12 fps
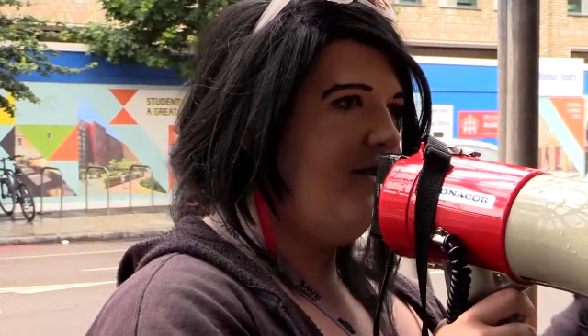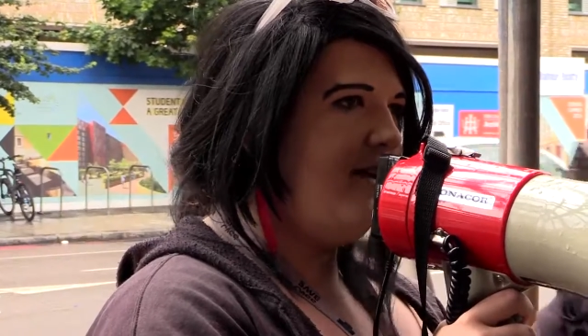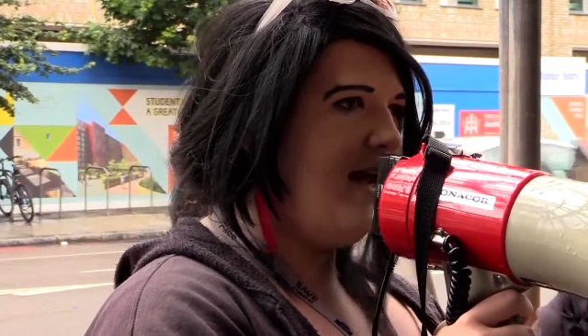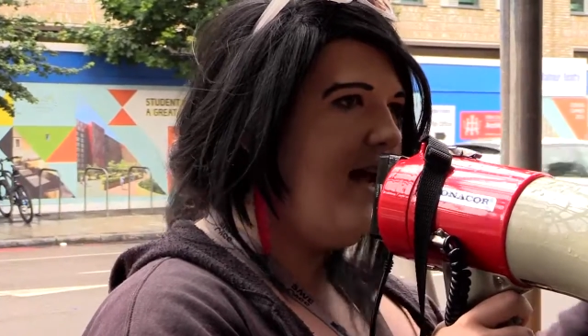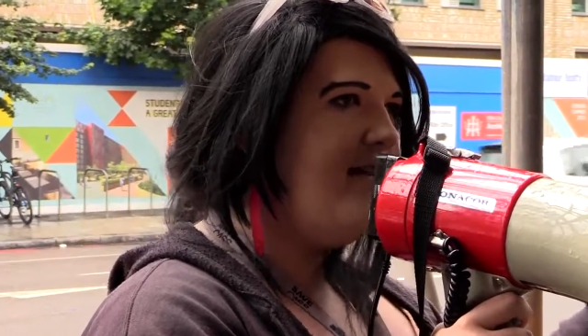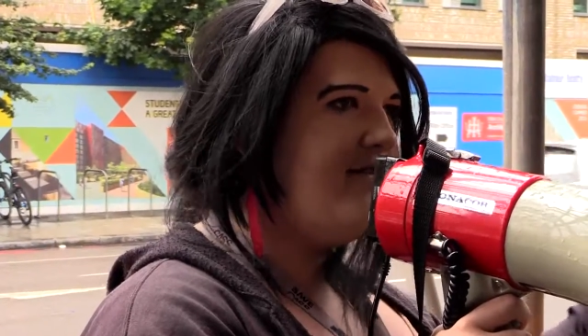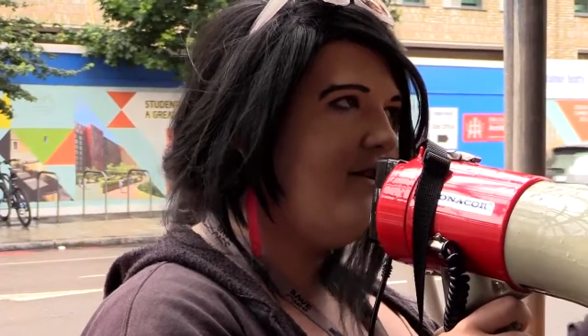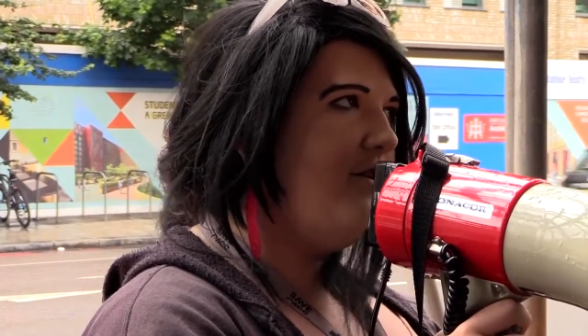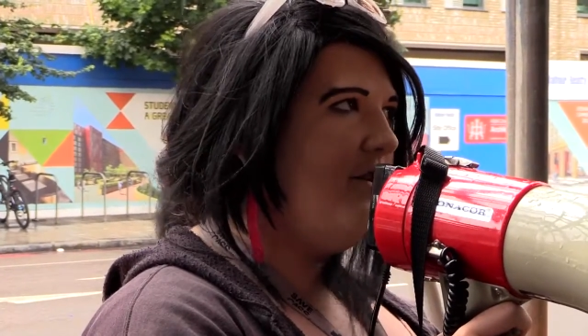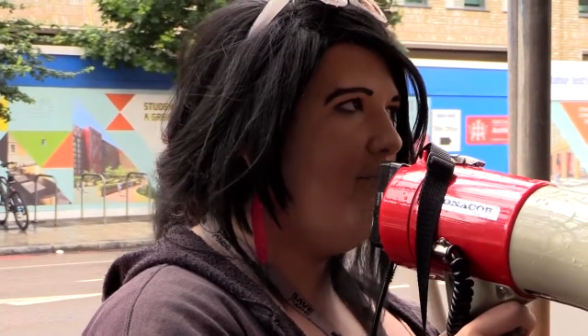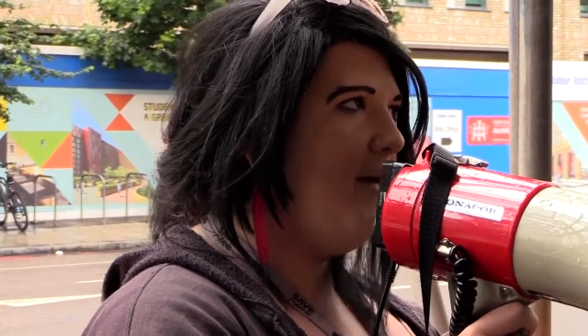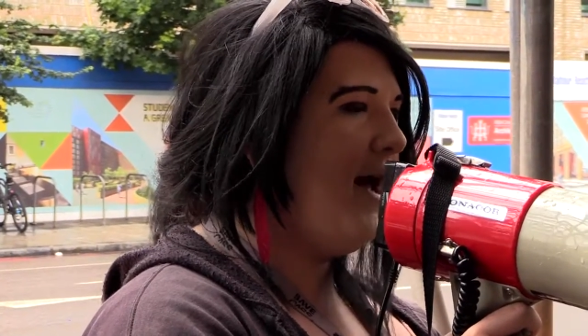that is
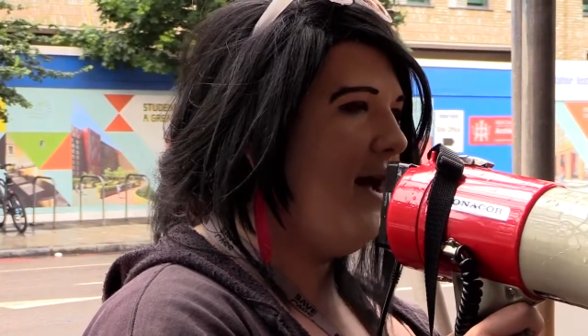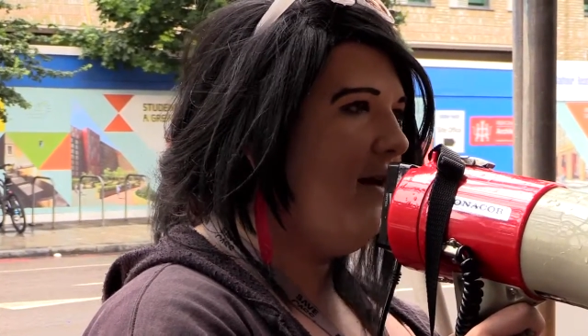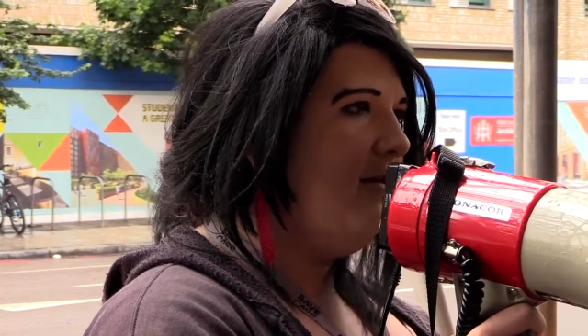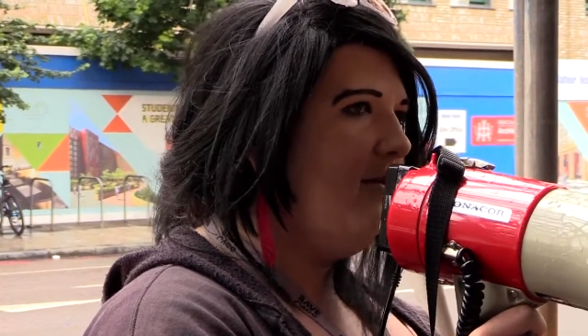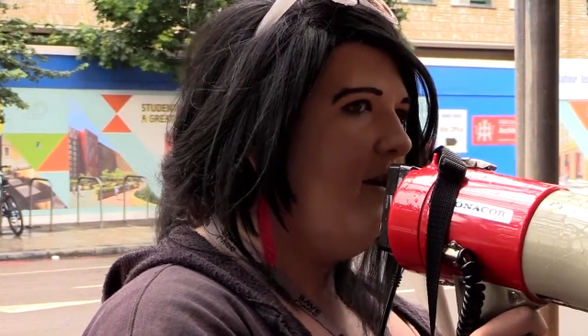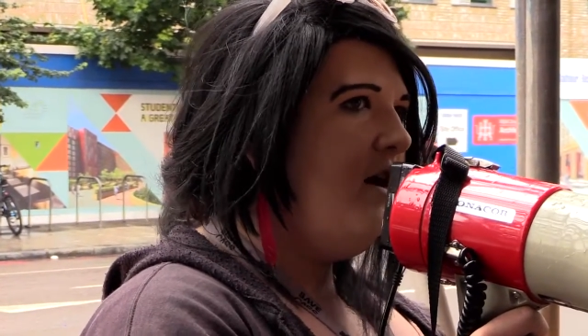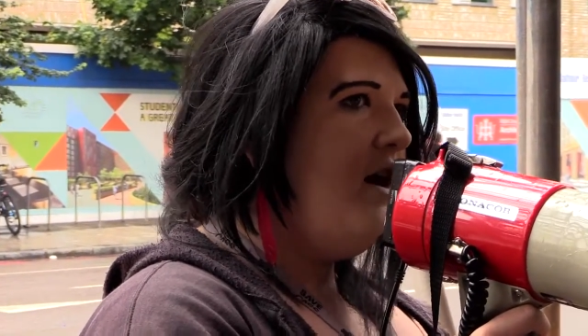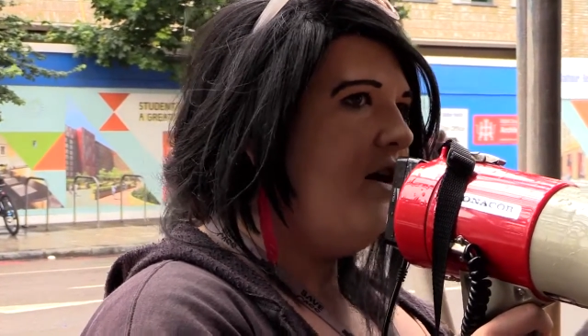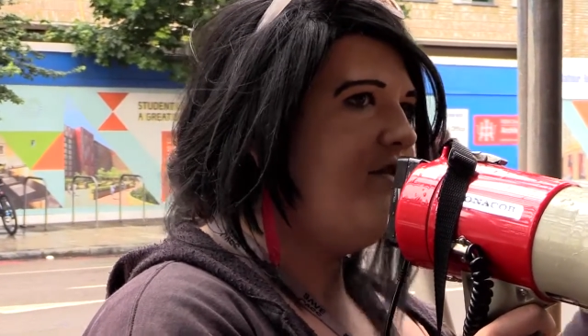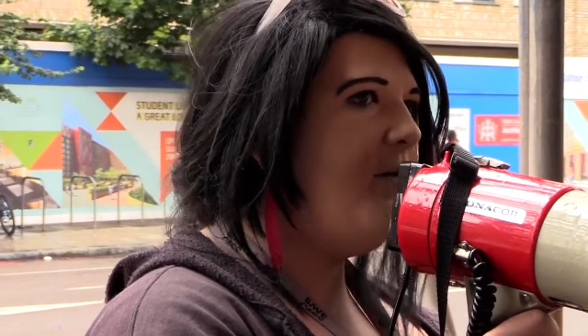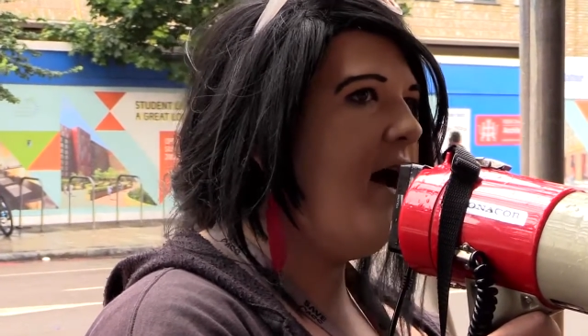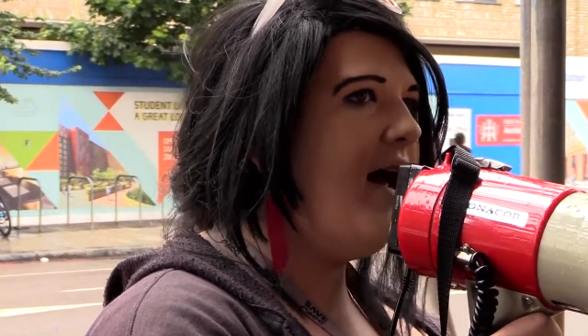London Met
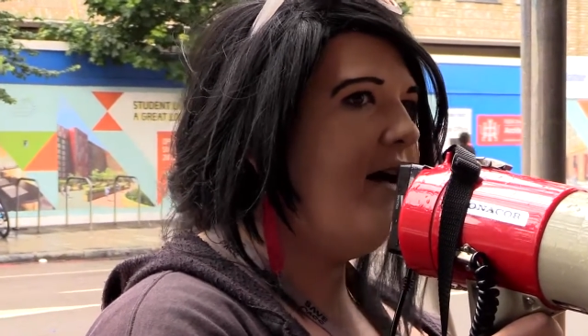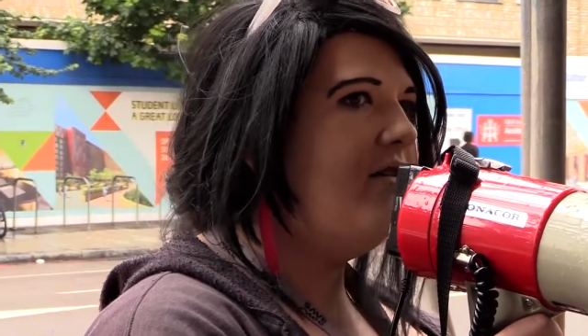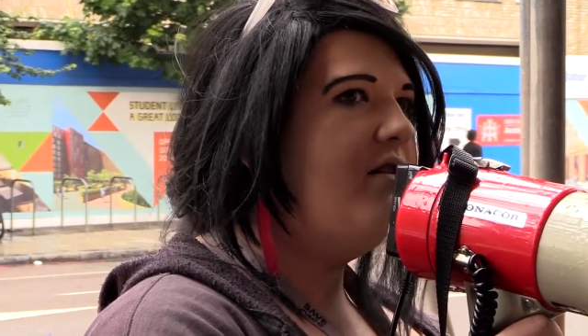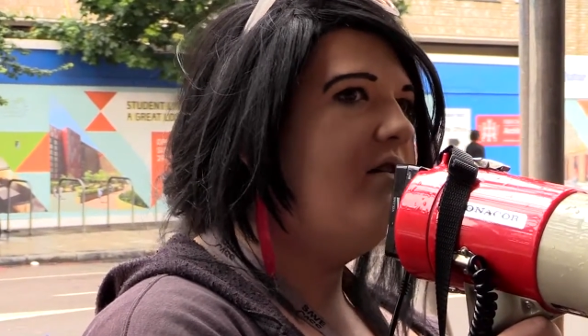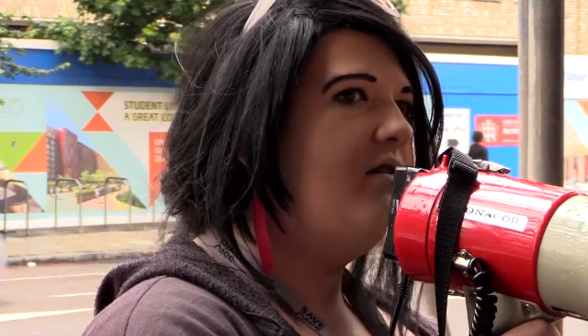as well